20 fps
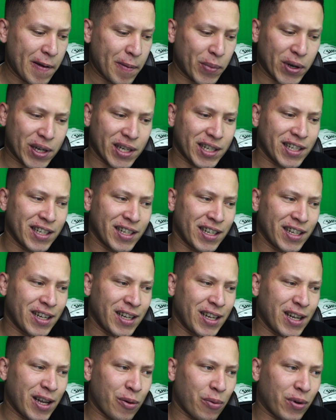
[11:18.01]
But
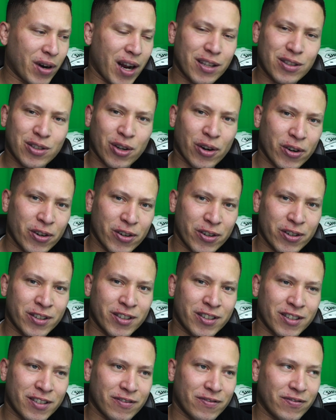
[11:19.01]
when I
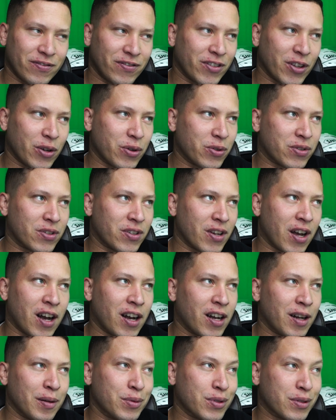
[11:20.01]
turn those
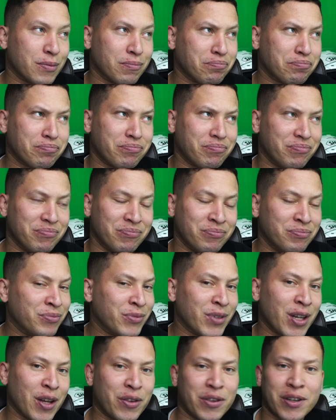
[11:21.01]
knobs,
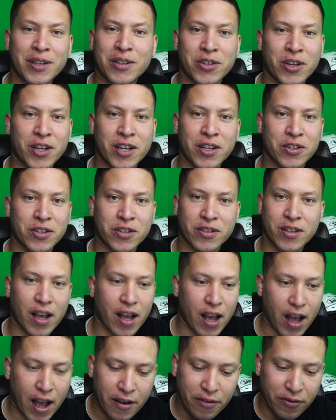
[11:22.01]
nothing changes.
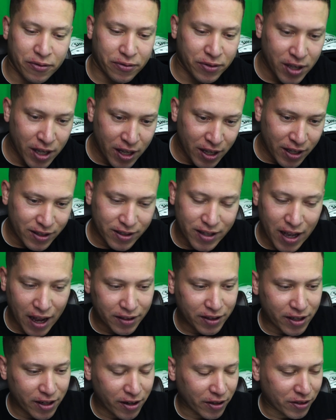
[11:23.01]
I've
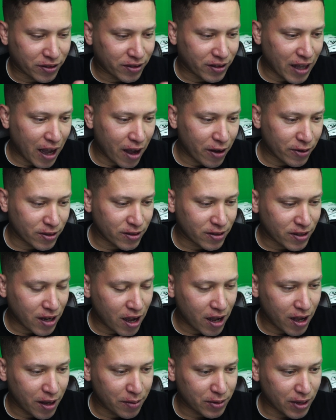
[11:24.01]
sat there 1,000
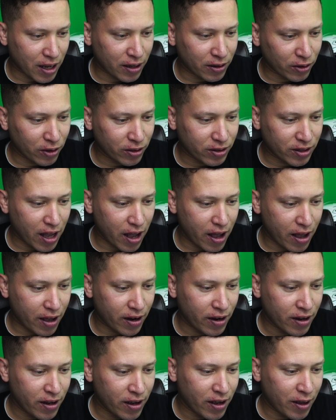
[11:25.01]
times and looked
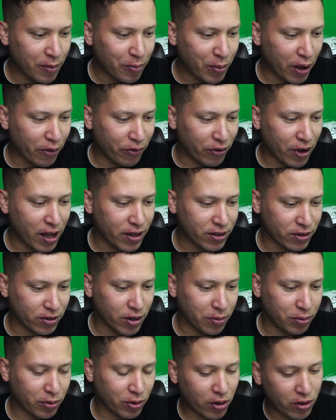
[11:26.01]
at my
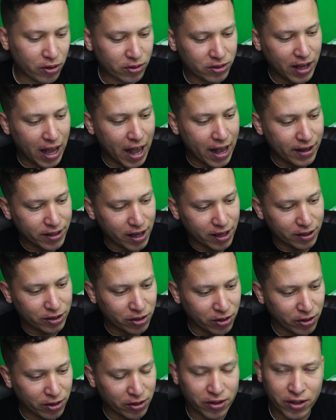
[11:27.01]
visor up close as I
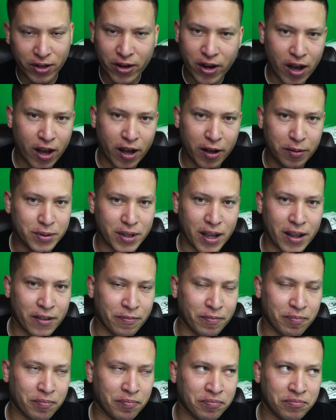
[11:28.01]
turn the knobs,
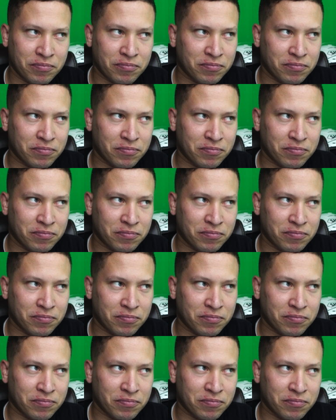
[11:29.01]
and